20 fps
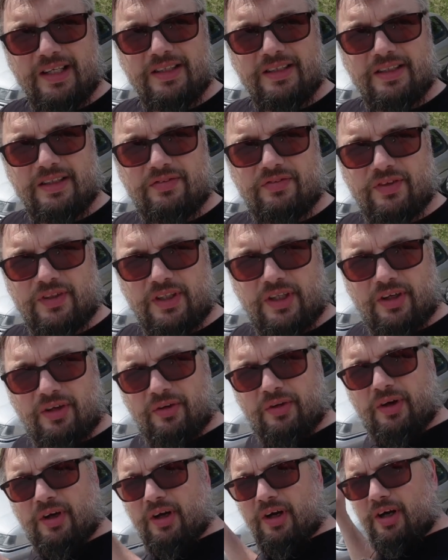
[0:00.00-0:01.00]
In this
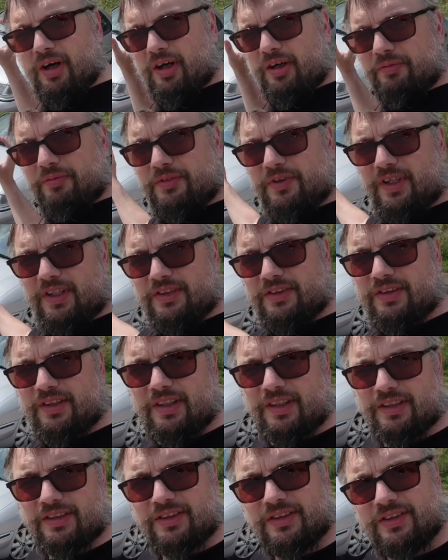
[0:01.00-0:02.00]
video I'm
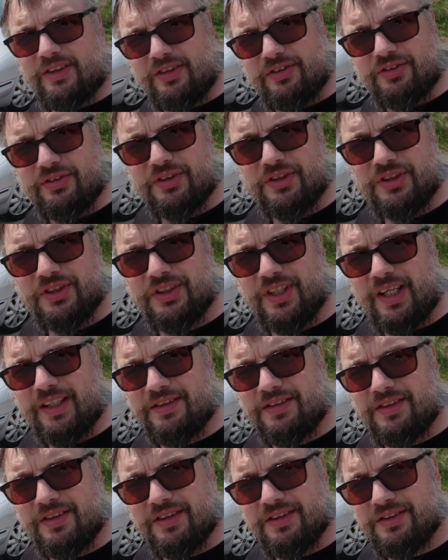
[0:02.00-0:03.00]
testing a Citroen
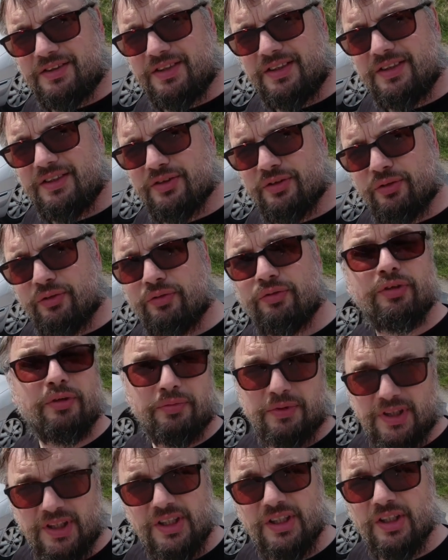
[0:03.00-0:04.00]
Xantia diesel
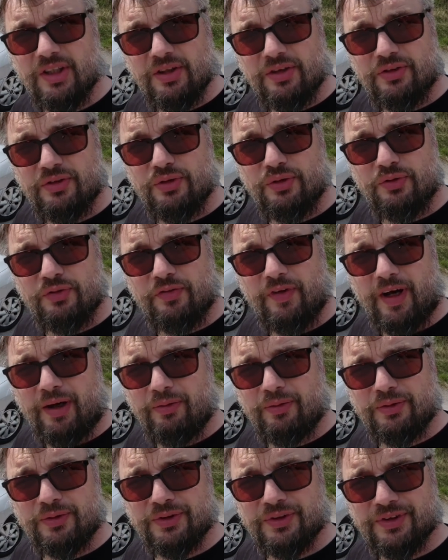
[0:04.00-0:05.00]
from the year
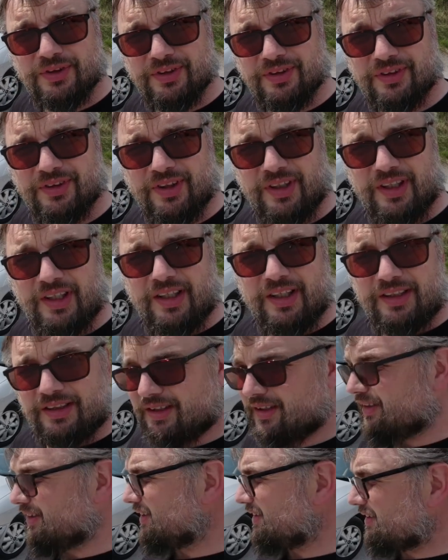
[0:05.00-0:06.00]
2000.
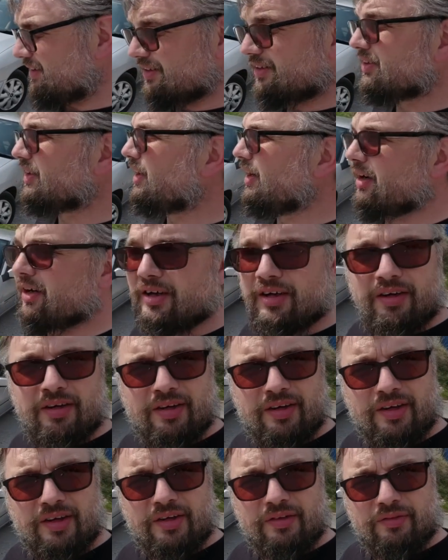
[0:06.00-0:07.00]
This is the car
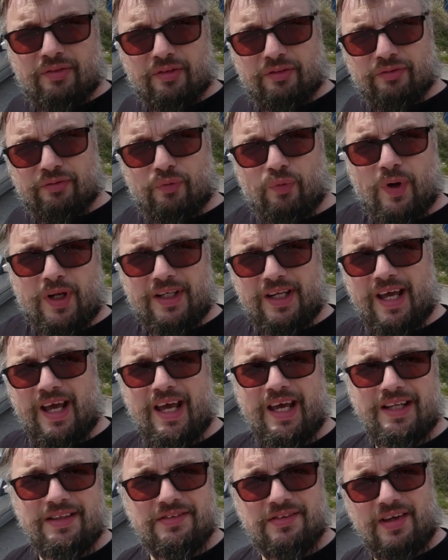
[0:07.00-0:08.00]
that went
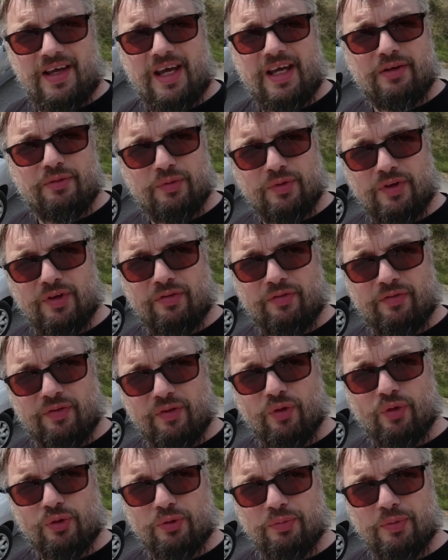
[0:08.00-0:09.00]
head to head with the
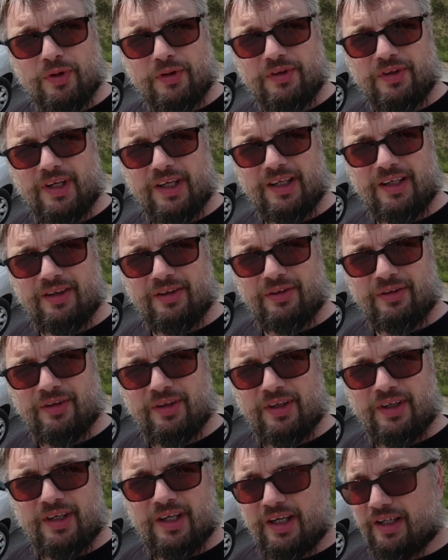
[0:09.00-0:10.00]
Ford Mondeo
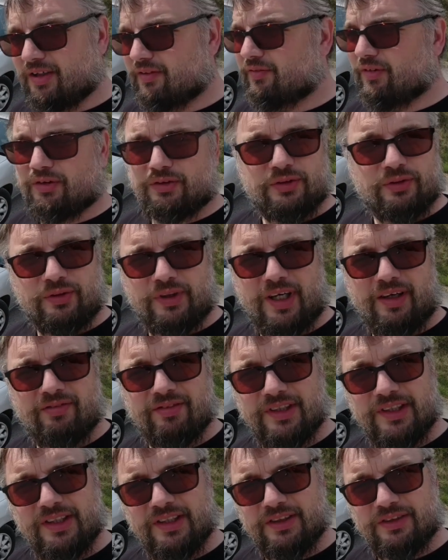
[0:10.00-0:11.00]
and the Vauxhall
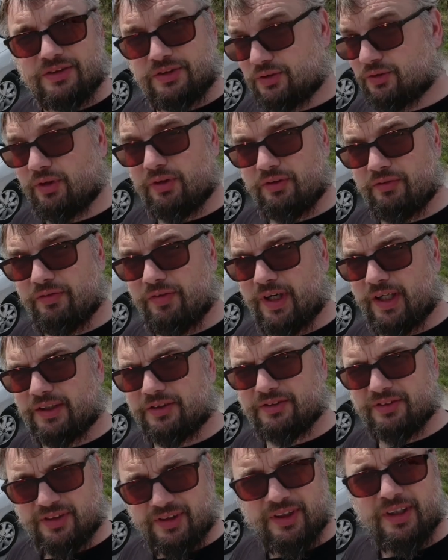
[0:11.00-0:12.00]
Cavalier stroke
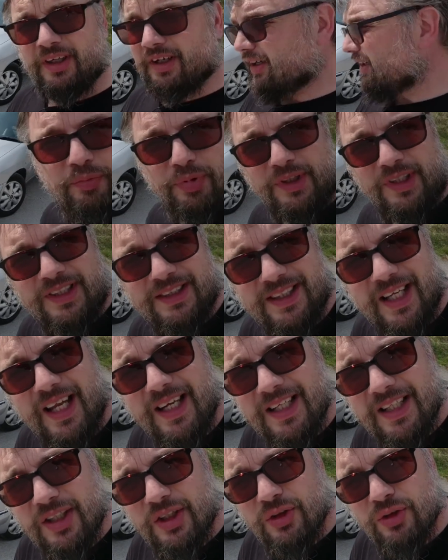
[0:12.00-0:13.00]
Vectra. But is it
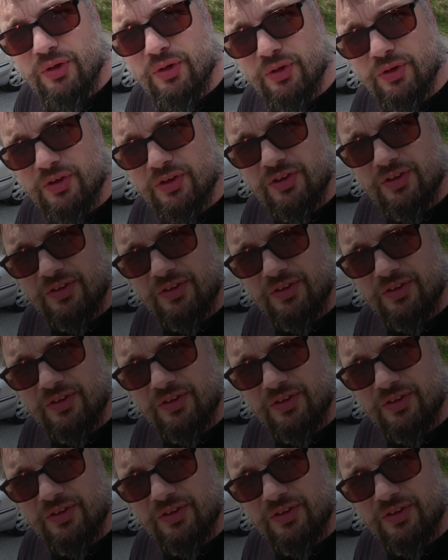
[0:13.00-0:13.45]
any good?